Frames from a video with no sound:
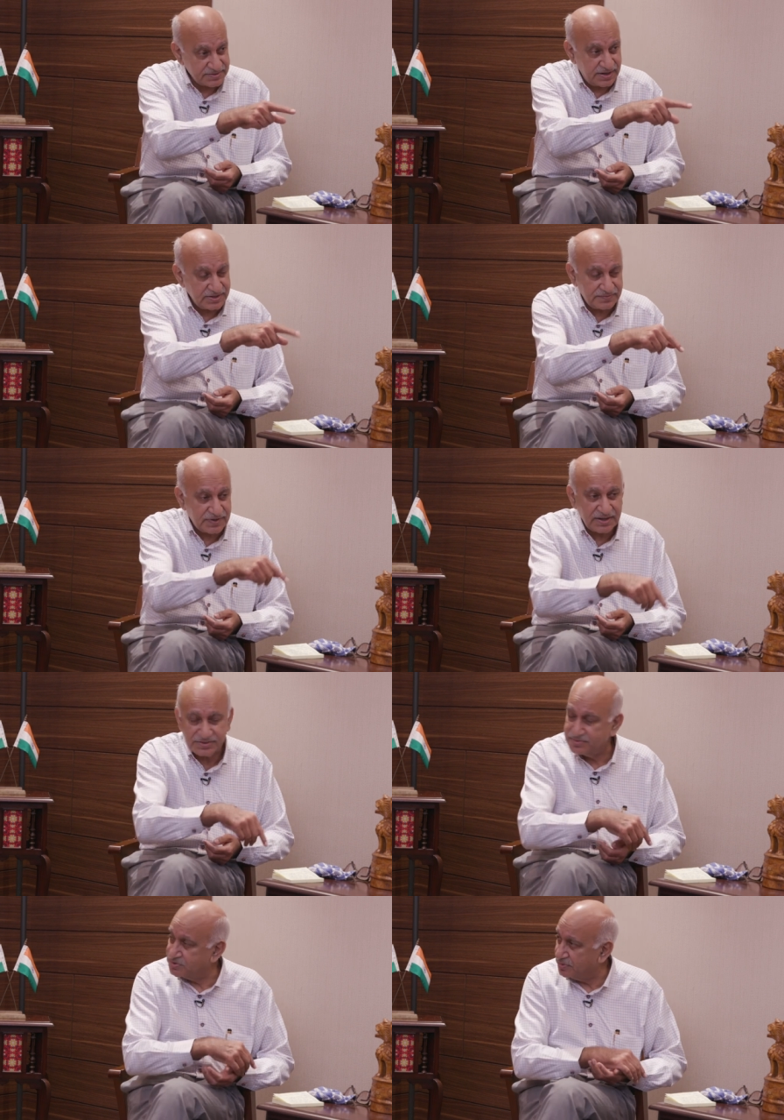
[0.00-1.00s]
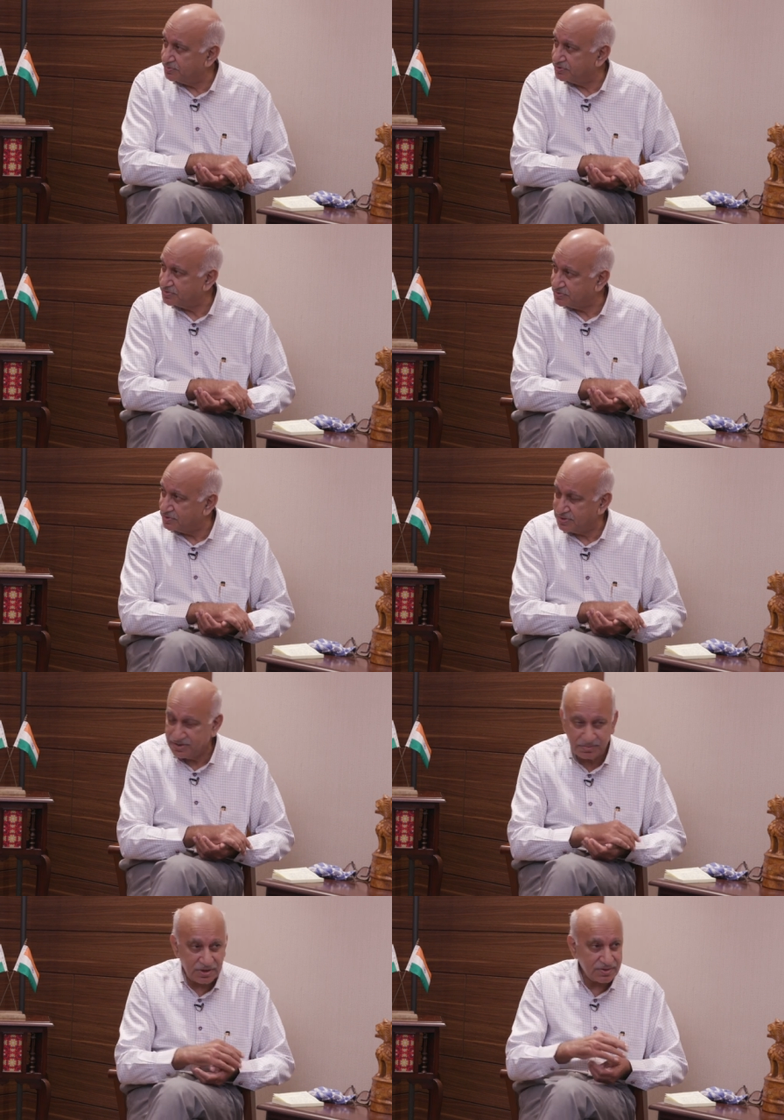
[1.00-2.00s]
kind of riots which Swapan was talking
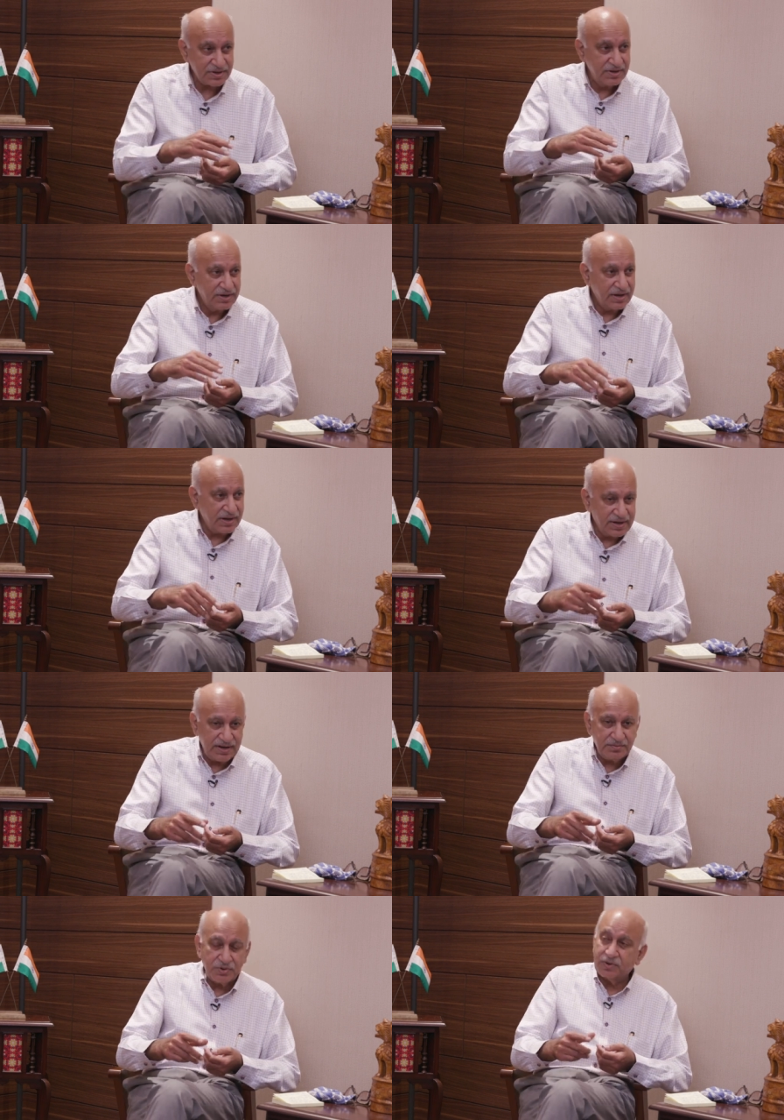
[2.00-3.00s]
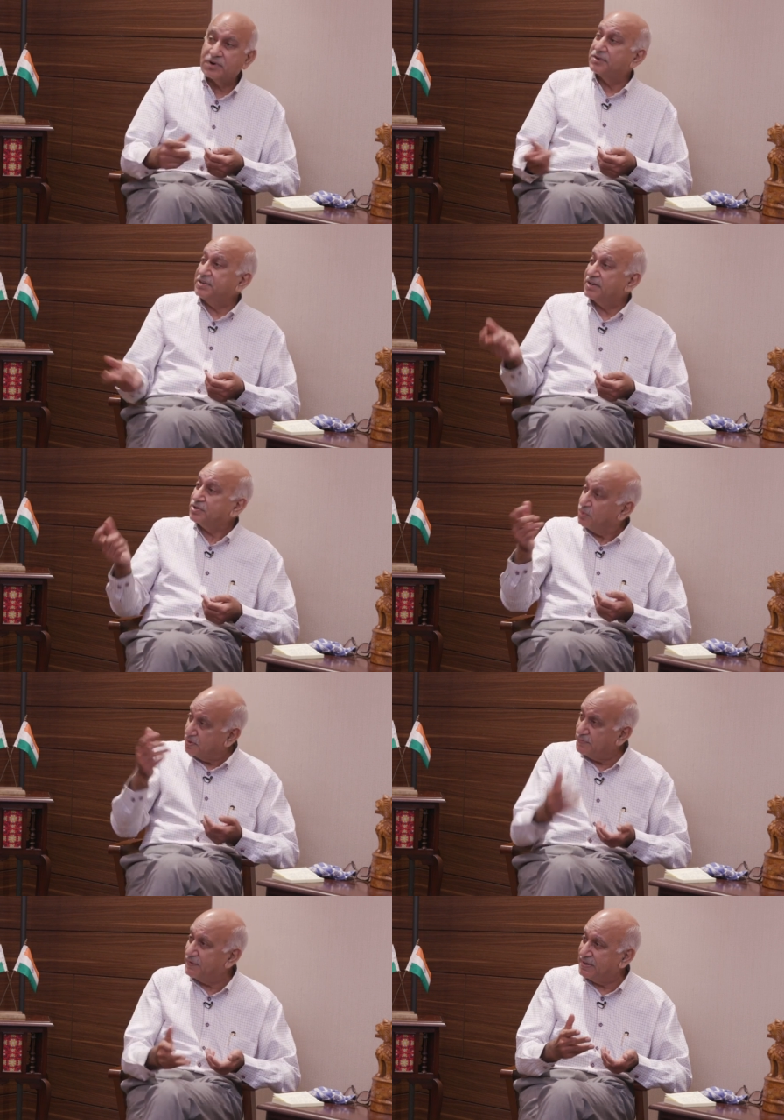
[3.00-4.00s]
about, again broke out. He had to go
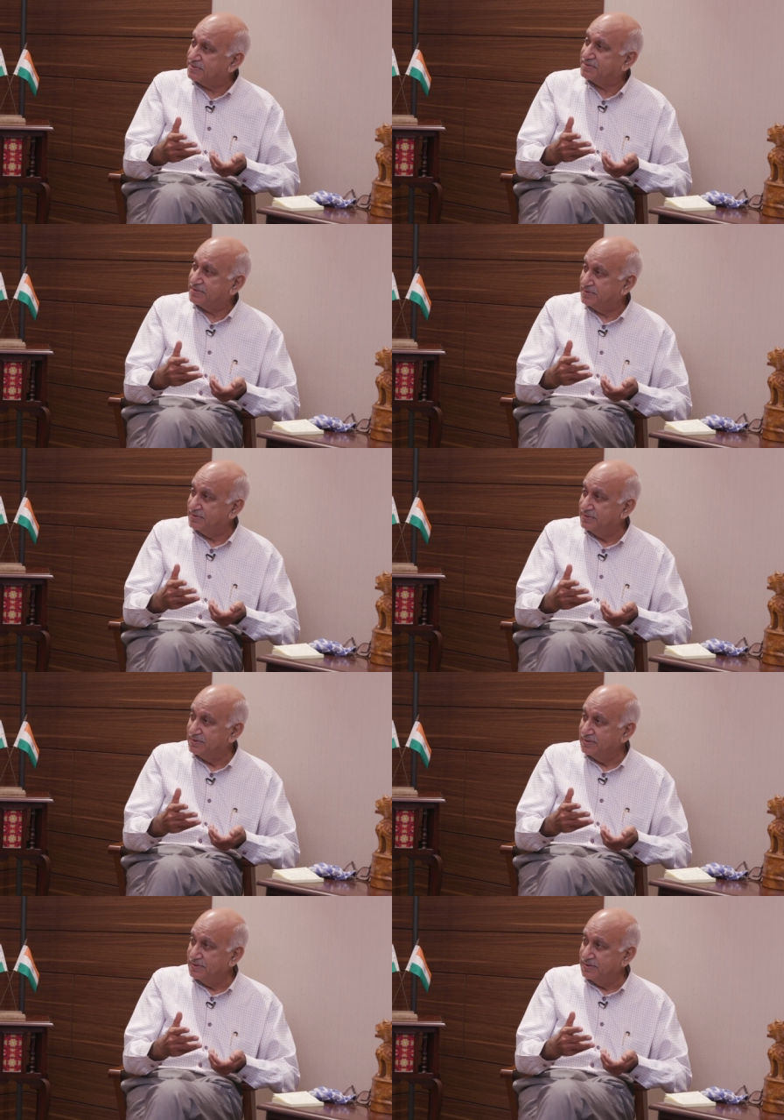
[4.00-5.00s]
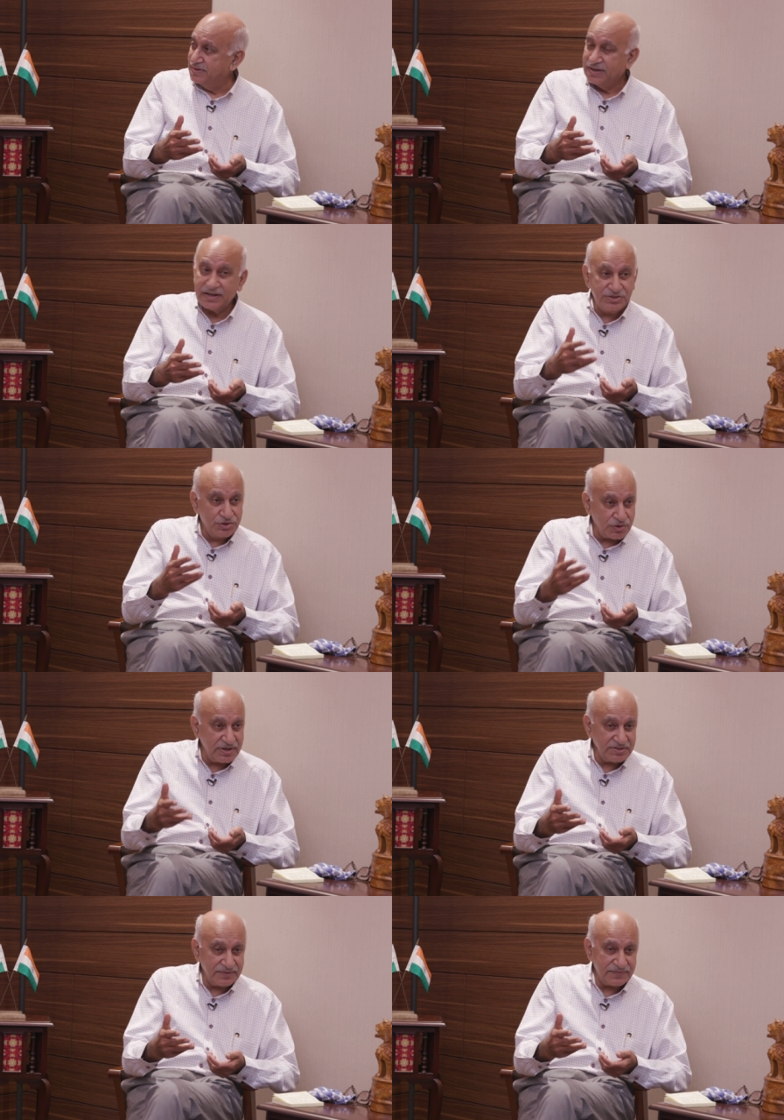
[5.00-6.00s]
on a fast. And
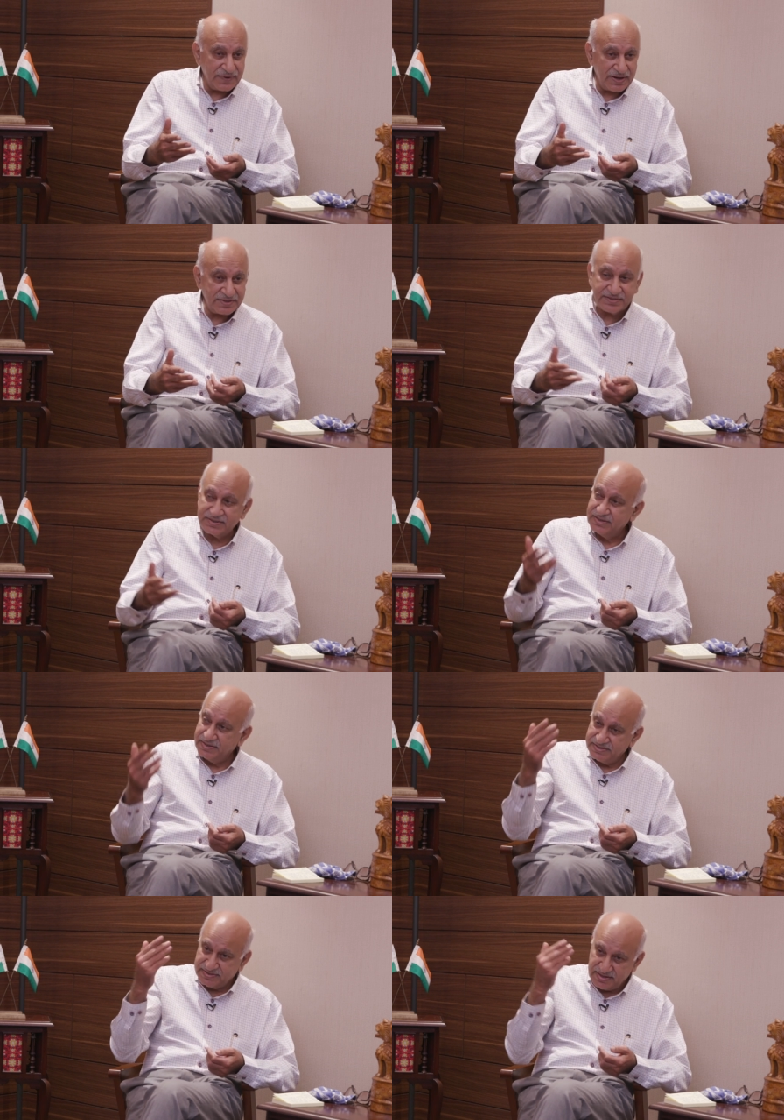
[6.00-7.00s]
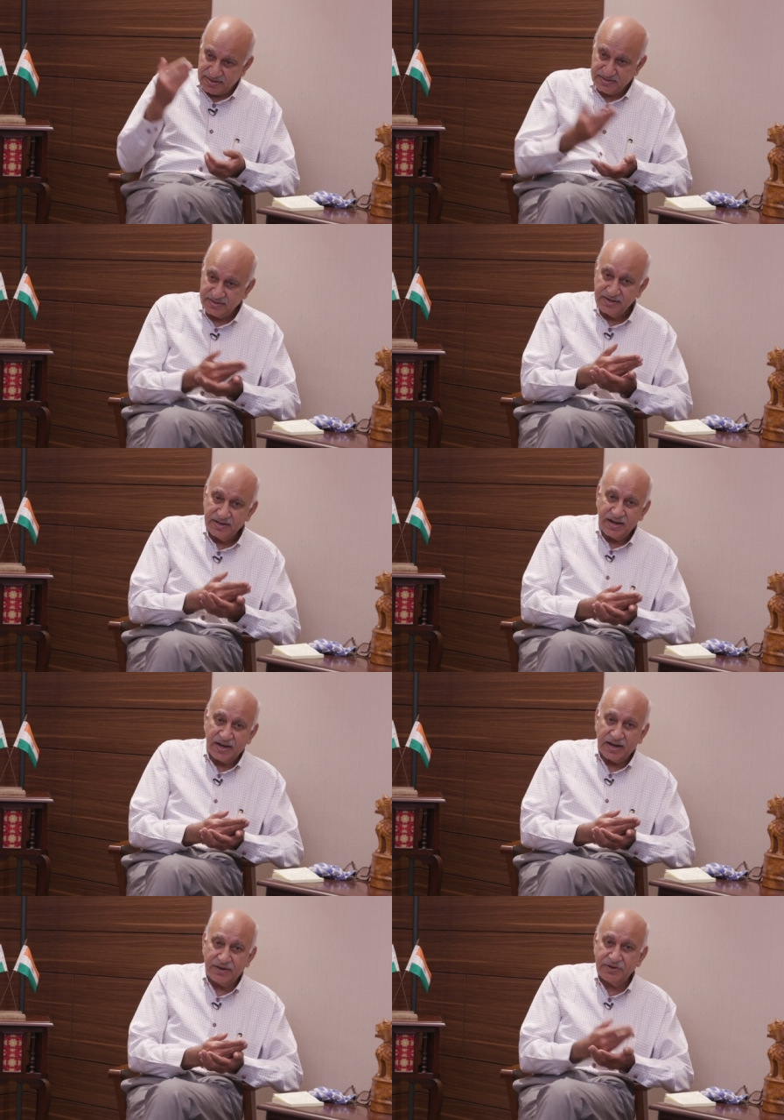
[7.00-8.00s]
during the fast, he said,
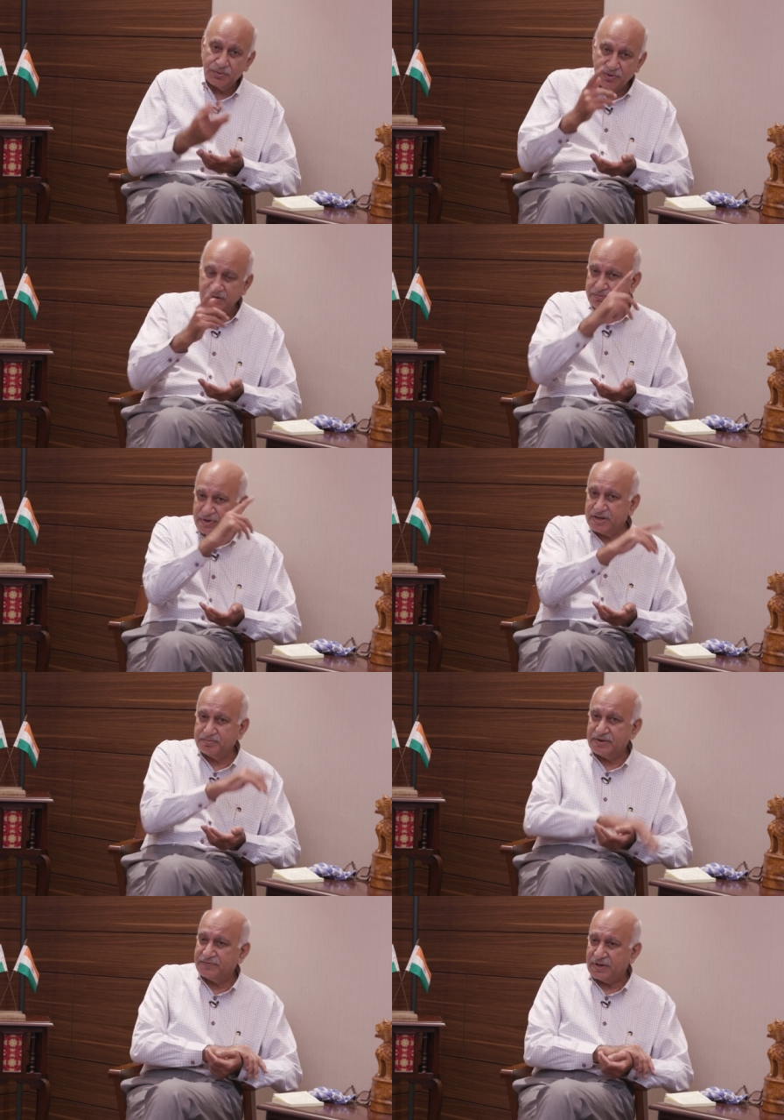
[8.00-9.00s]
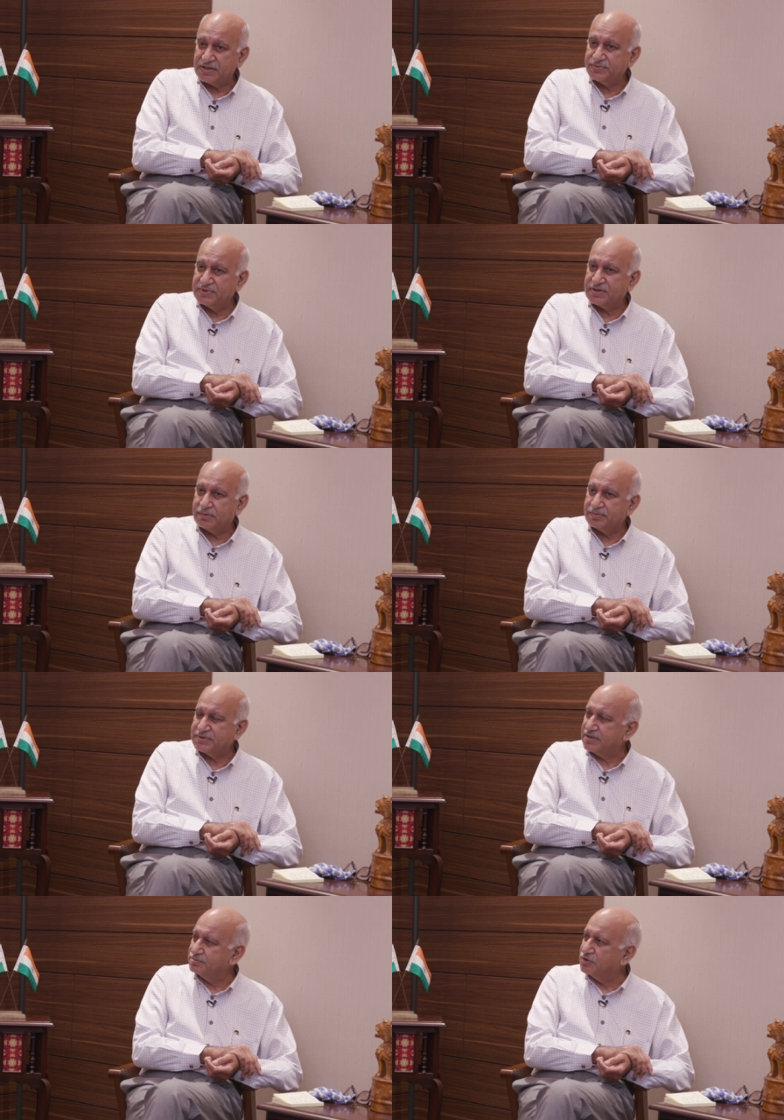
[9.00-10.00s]
I will only break my fast when Shyama
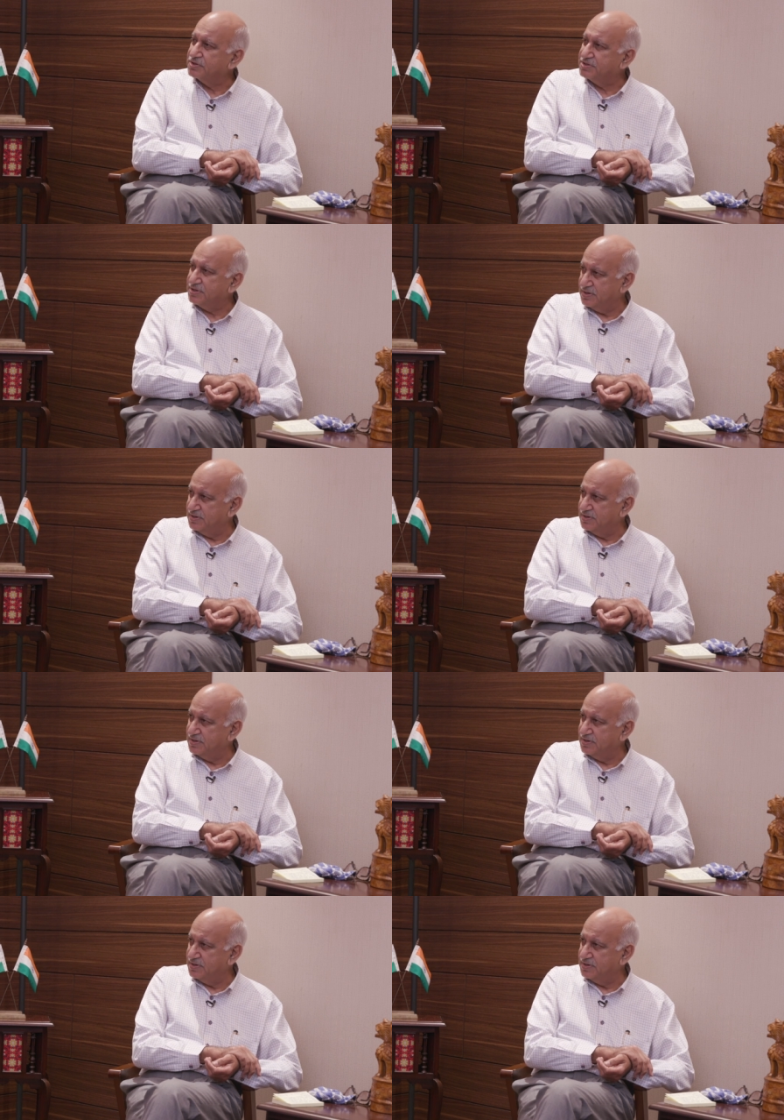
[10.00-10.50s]
Prasad Mukherjee